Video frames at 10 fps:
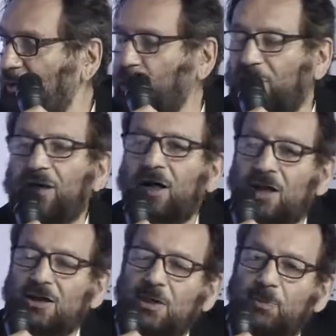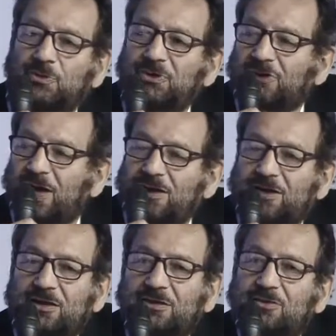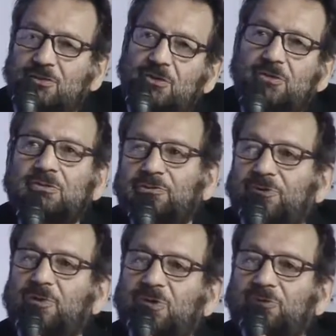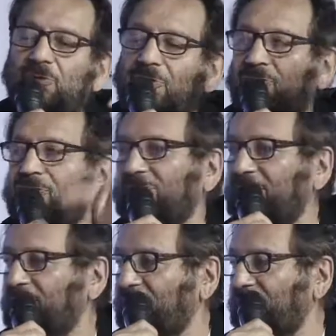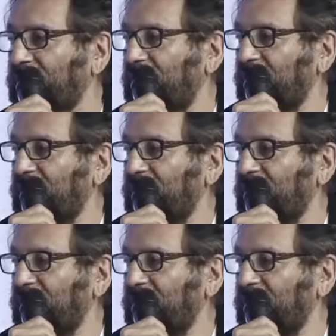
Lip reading: We are hung up on this idea that no, film is only on theaters.